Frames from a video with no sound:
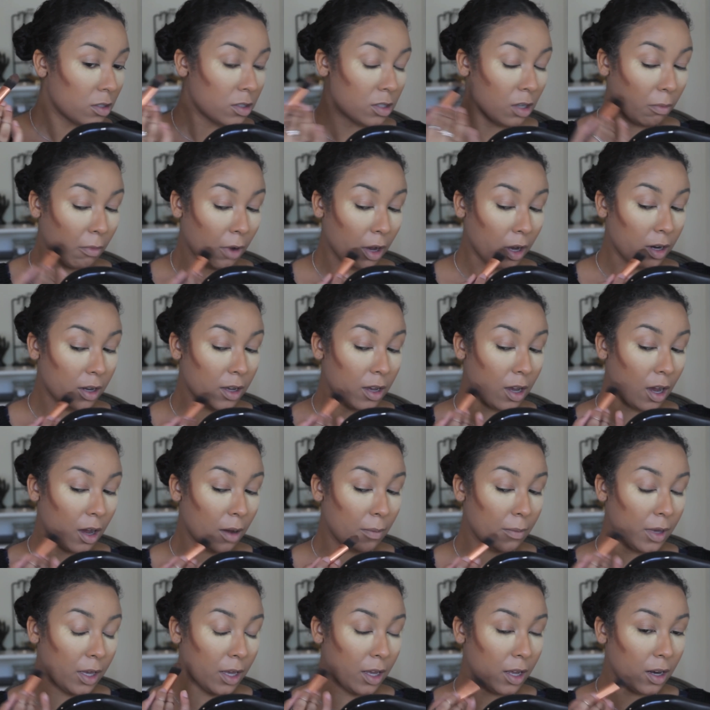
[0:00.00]
So I'm not gonna
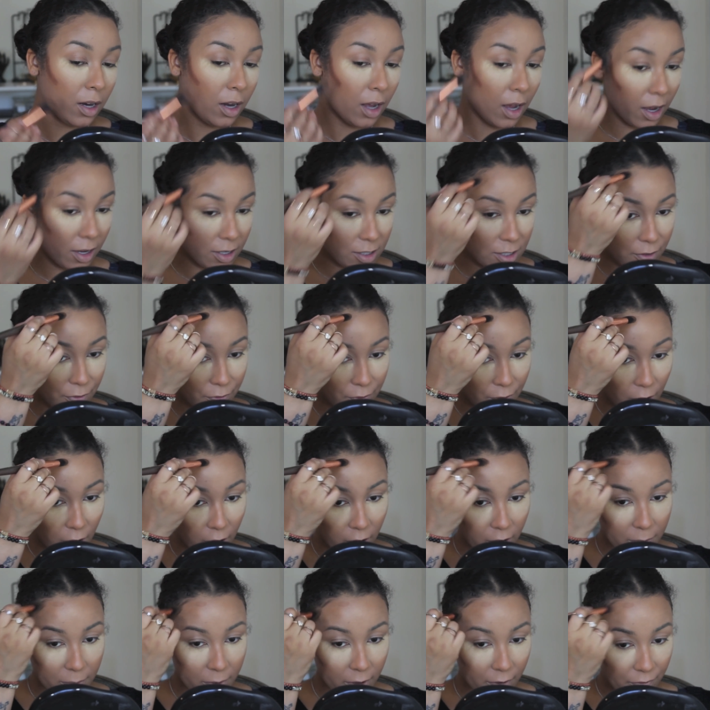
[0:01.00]
come in as
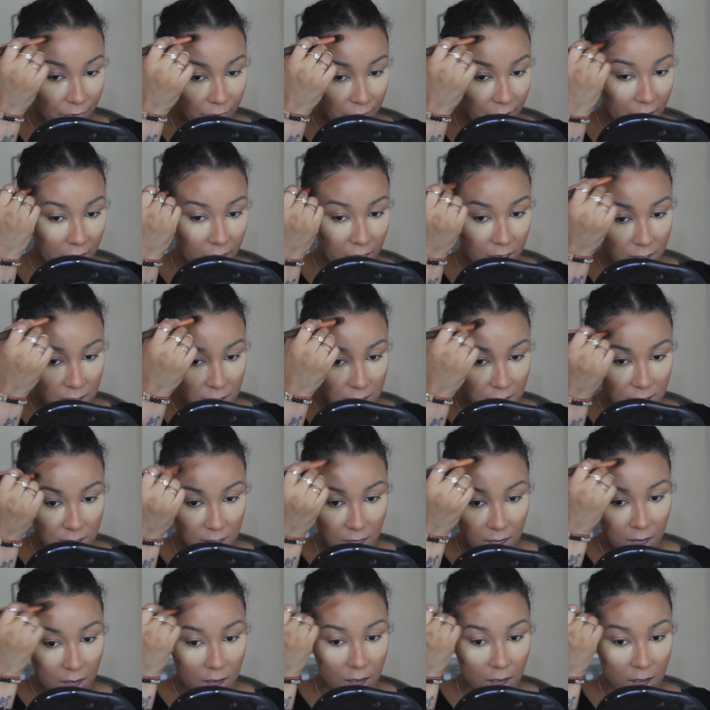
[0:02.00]
far in my face.